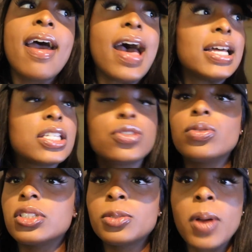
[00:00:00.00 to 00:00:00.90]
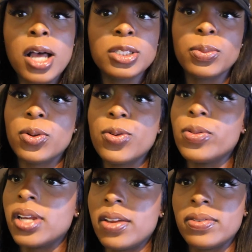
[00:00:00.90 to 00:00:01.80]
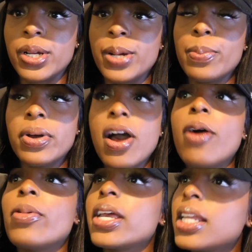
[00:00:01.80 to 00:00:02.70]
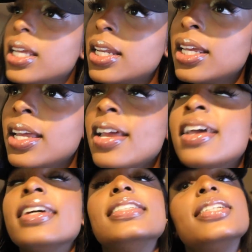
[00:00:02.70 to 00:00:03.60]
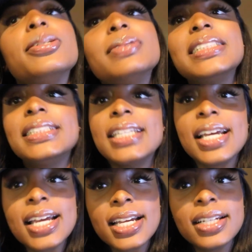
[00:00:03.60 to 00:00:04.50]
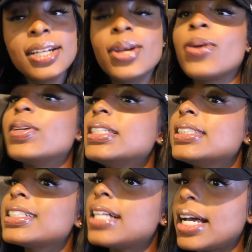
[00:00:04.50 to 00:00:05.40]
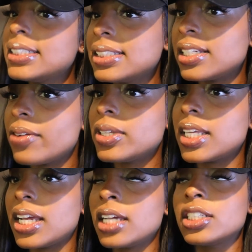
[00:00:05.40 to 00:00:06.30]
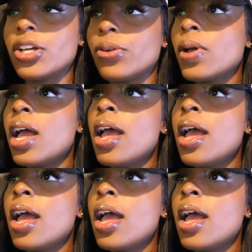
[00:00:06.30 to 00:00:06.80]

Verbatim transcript: as soon as possible whenever but I waited until he was done with his classes and everything so